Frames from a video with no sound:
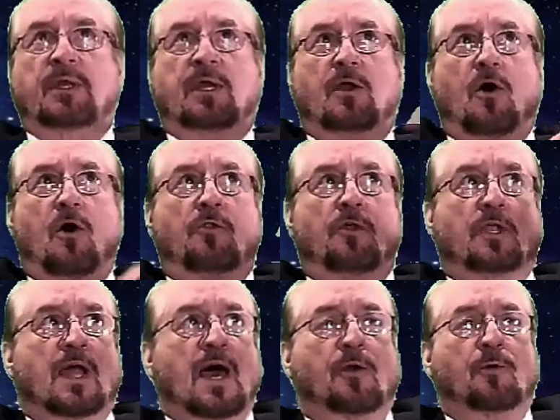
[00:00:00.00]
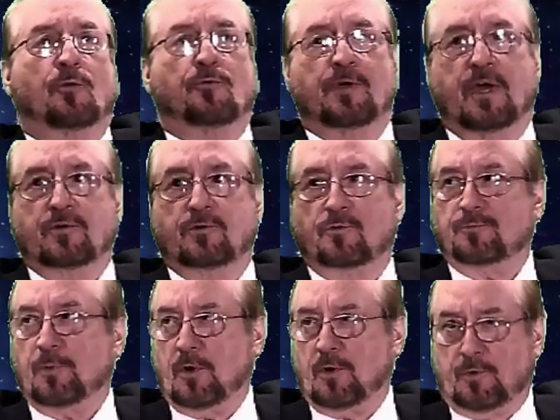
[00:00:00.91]
can eliminate all the
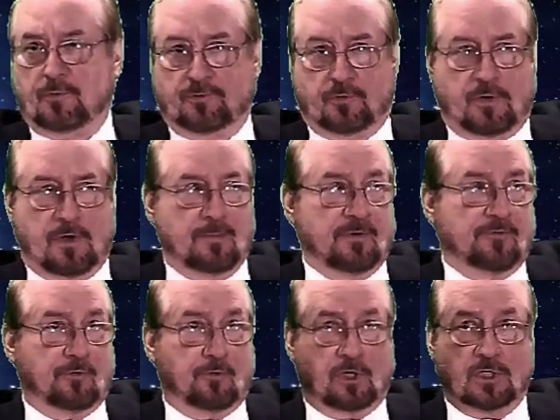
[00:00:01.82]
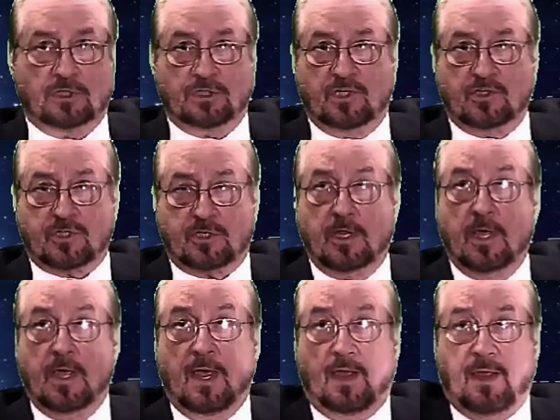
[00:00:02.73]
lateral vectors. Particles are coming for a
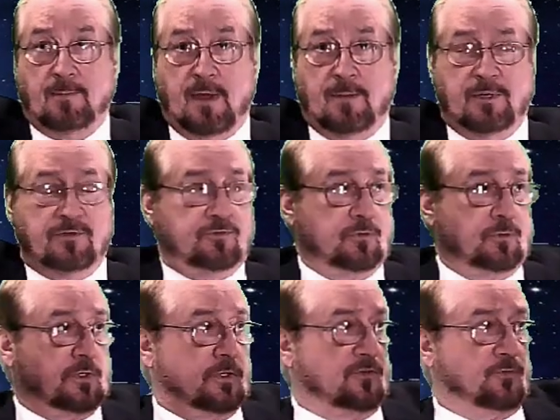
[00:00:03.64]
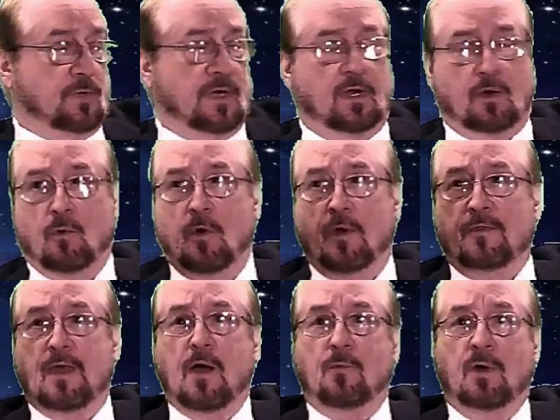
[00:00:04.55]
collision. They may be skewing this
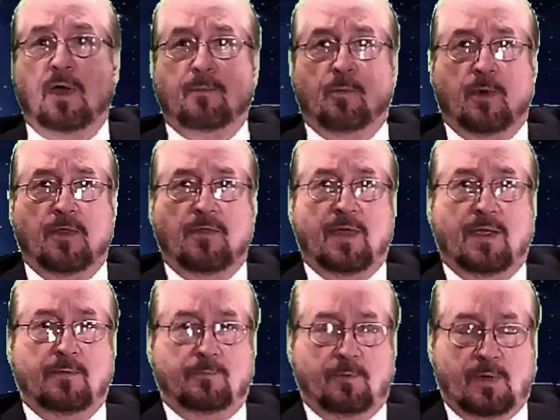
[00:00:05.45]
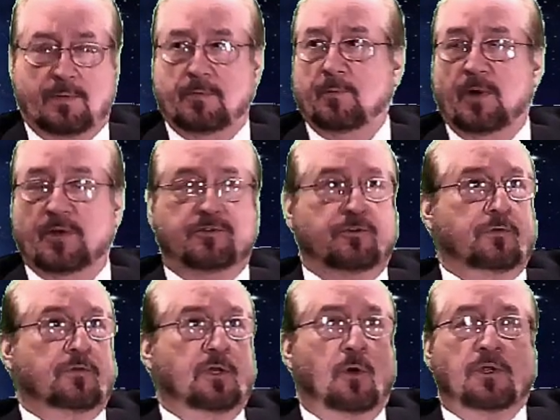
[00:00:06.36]
way and going that way, but when they,
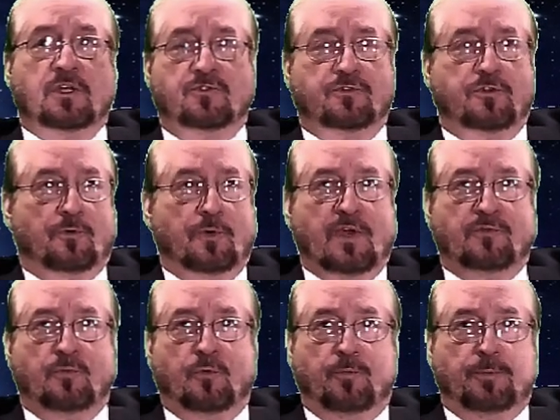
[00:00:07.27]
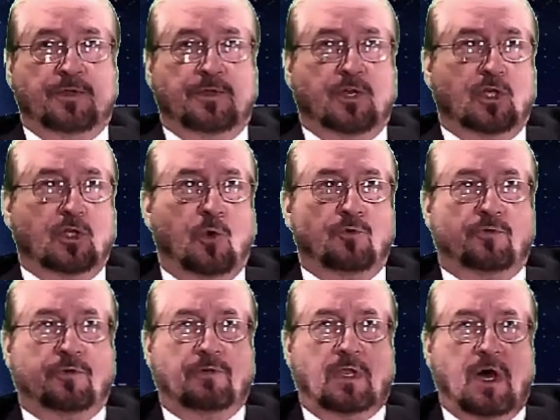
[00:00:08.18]
what you, the only consideration would be
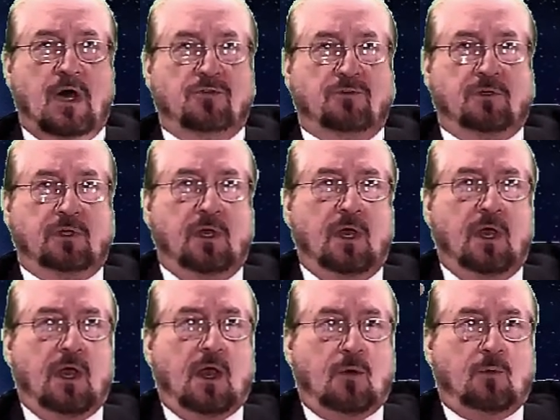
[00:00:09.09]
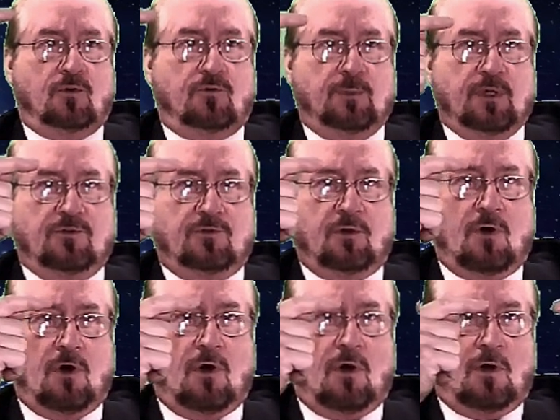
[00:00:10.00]
the closing velocity
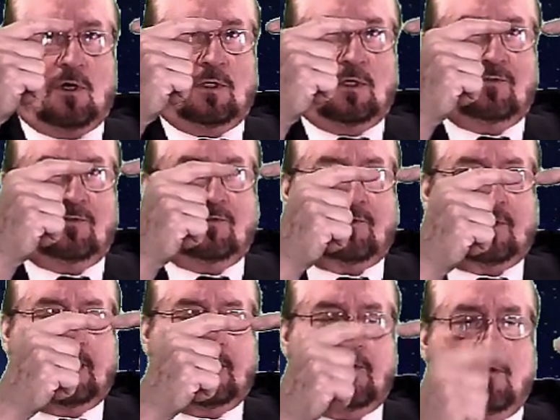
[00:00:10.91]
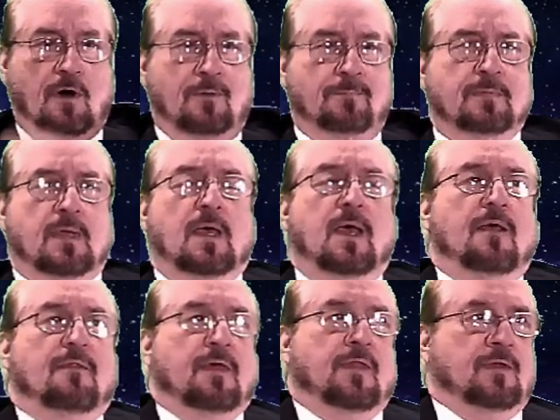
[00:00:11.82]
which means that all collisions are head
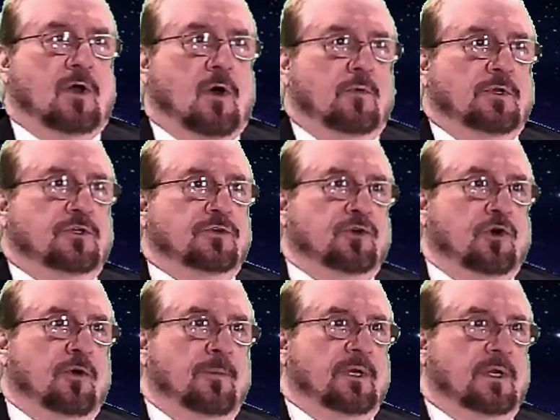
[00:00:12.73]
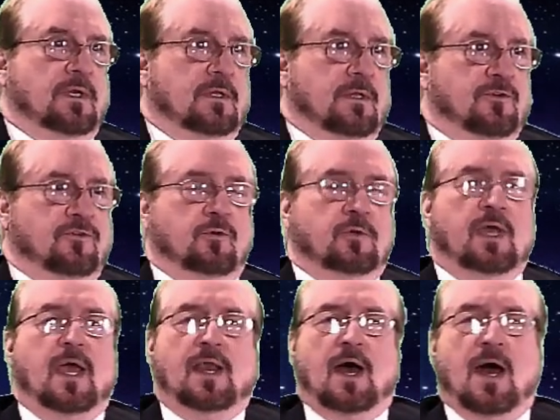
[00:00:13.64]
on, then the only determinant
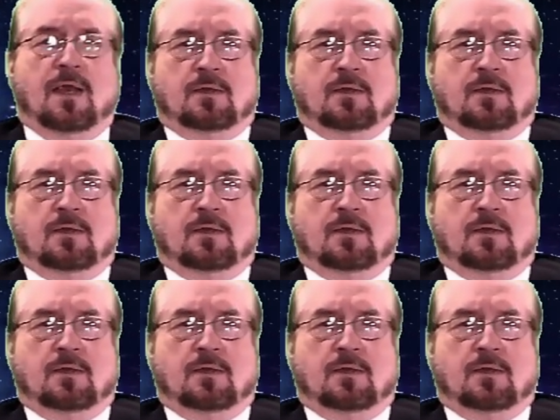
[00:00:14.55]
that you